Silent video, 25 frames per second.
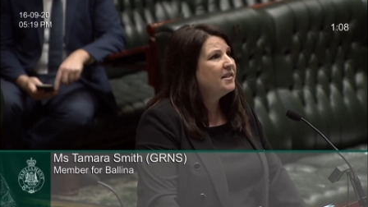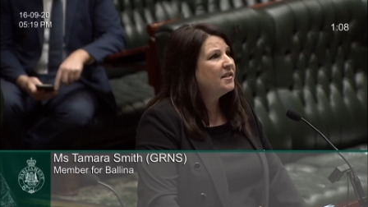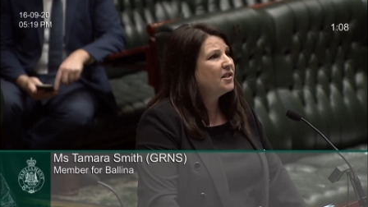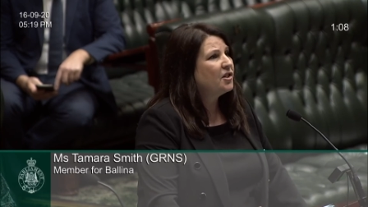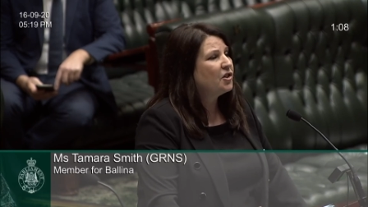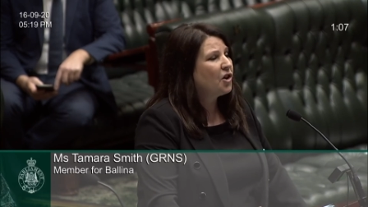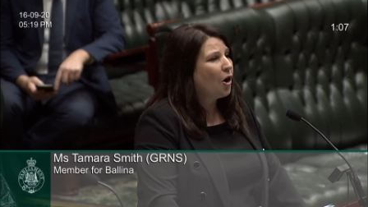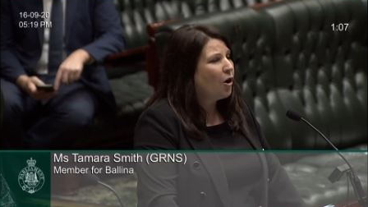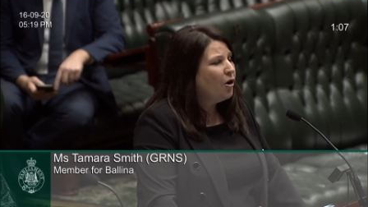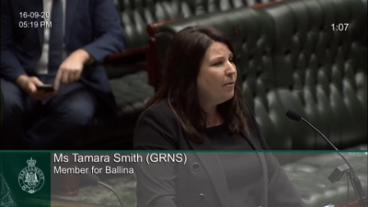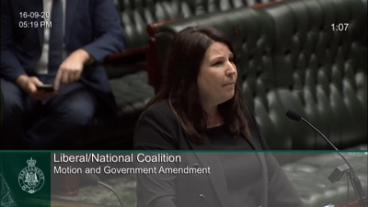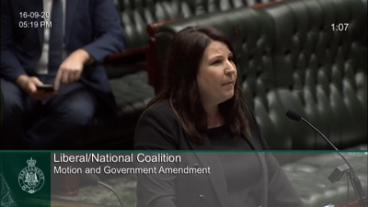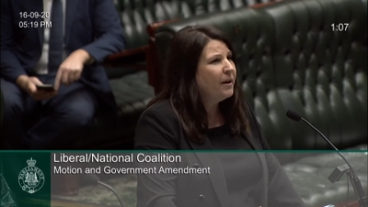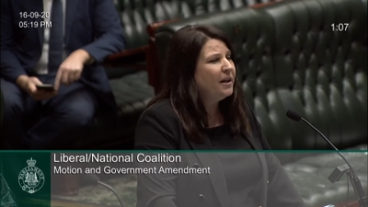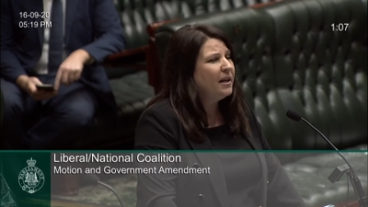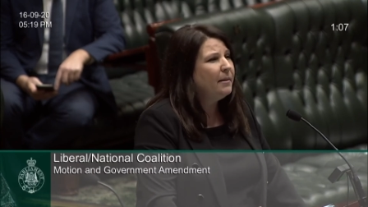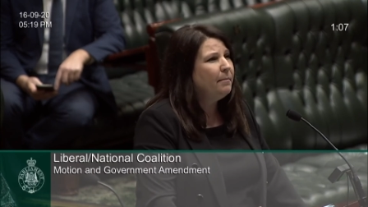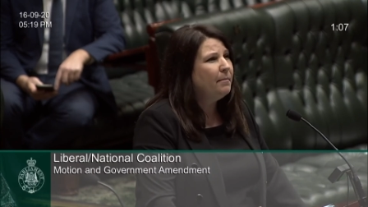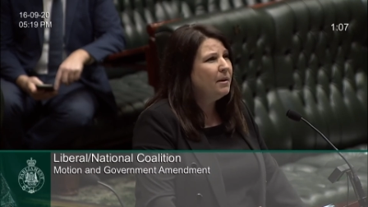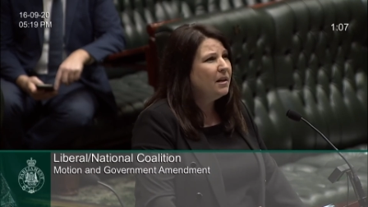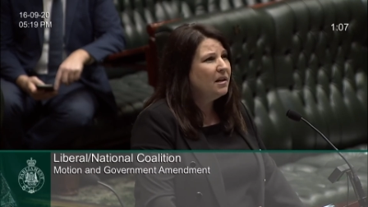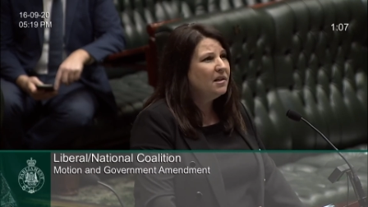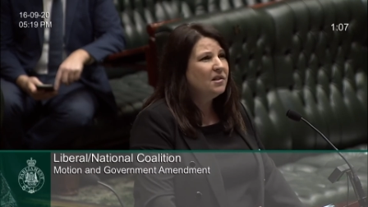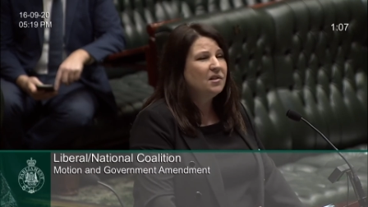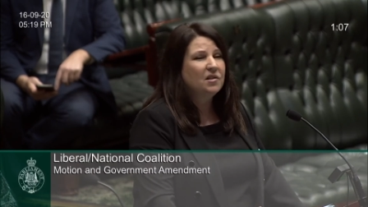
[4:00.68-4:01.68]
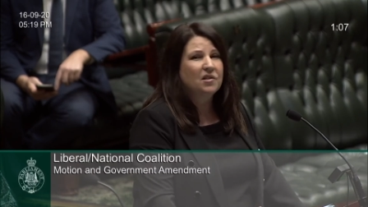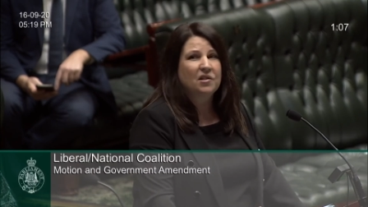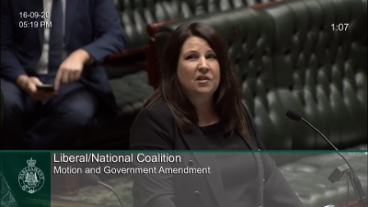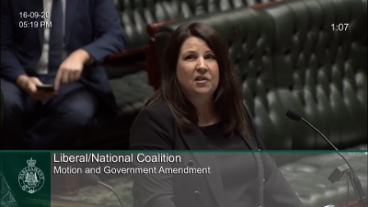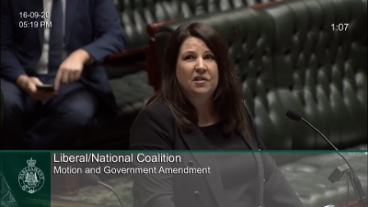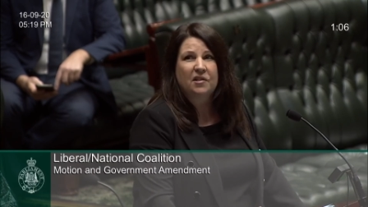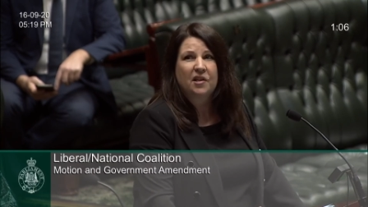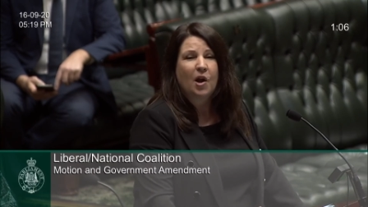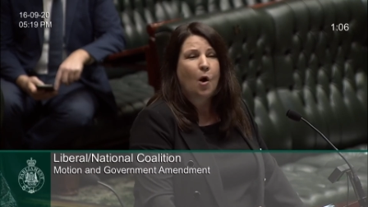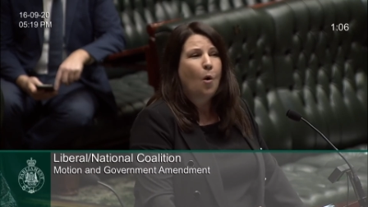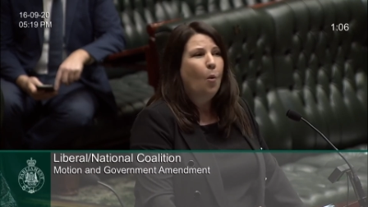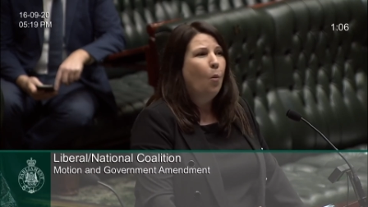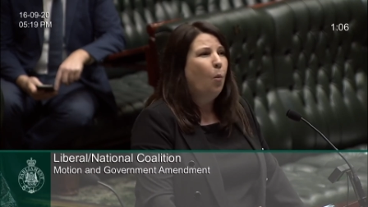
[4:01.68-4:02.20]
so many
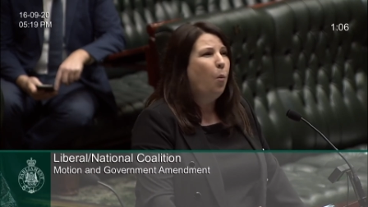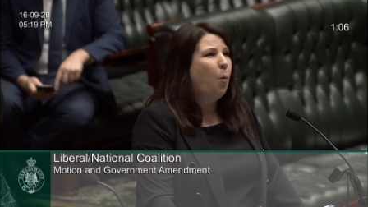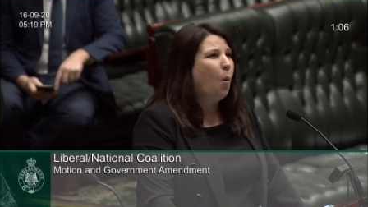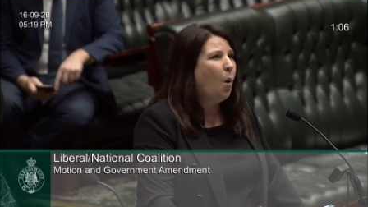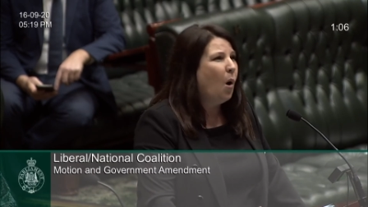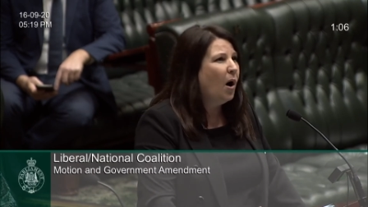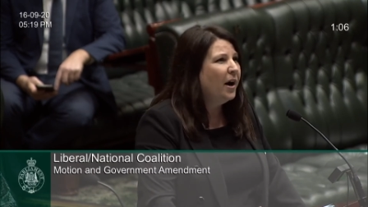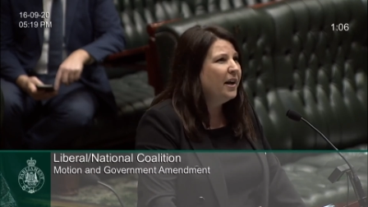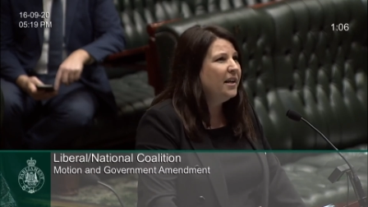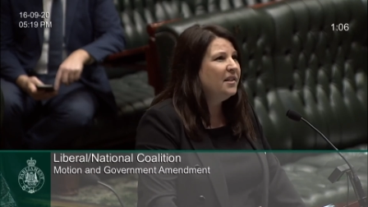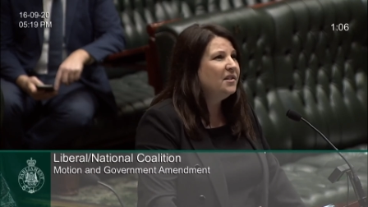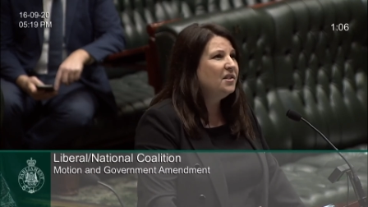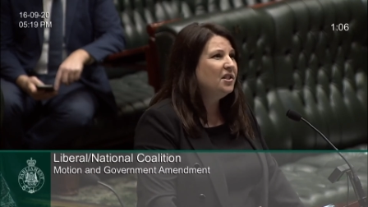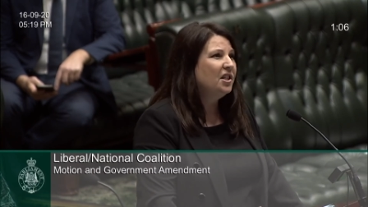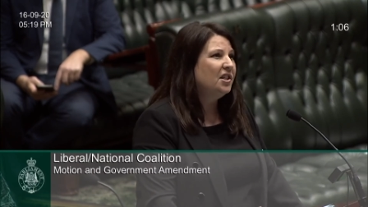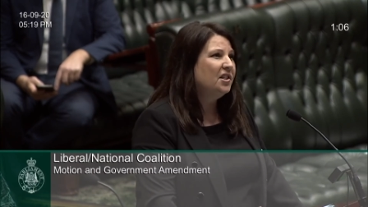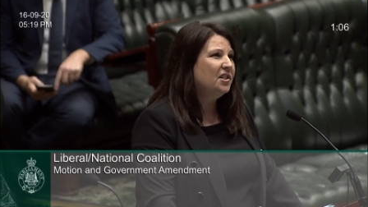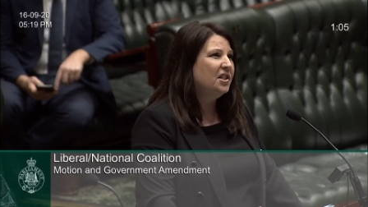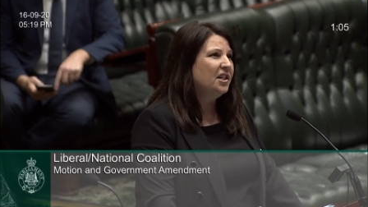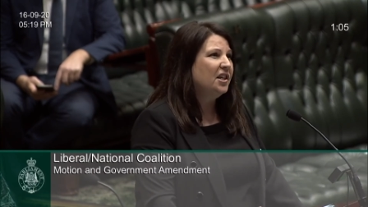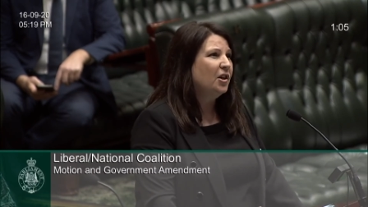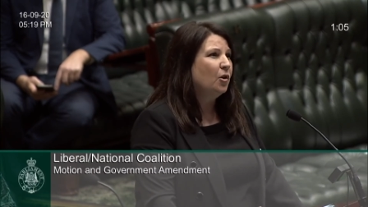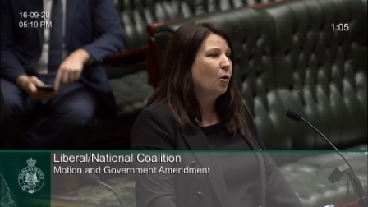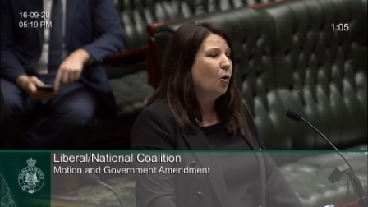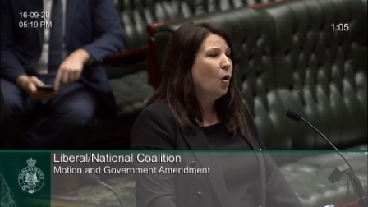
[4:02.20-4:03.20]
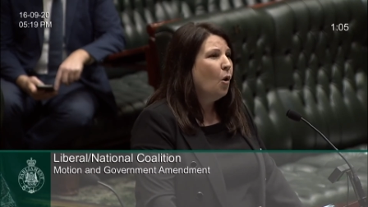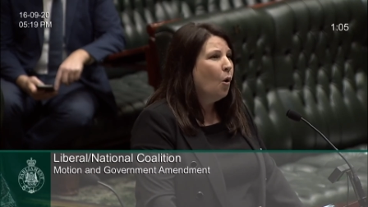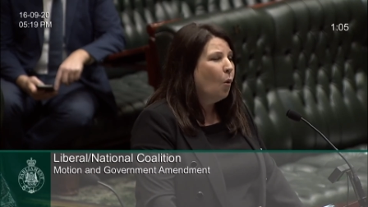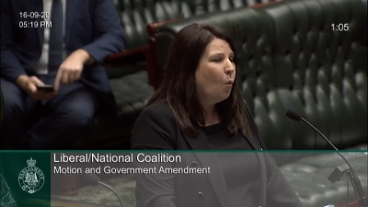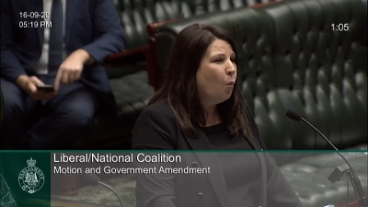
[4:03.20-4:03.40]
ministers. What is the deal?